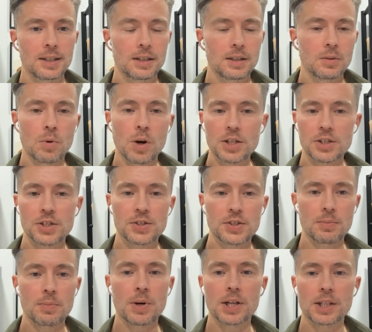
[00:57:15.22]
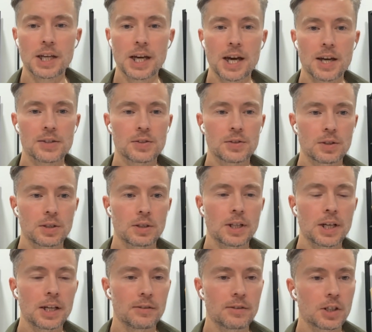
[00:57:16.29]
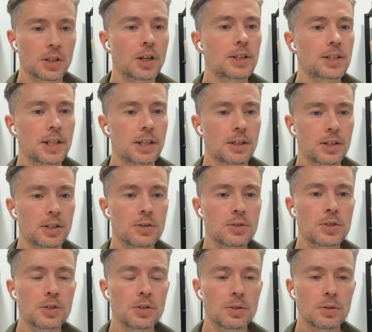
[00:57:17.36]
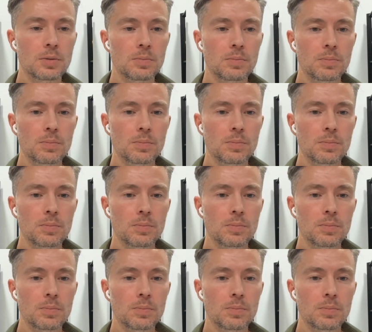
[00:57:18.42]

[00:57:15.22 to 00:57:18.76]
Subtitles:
watches the podcast or any of our content on YouTube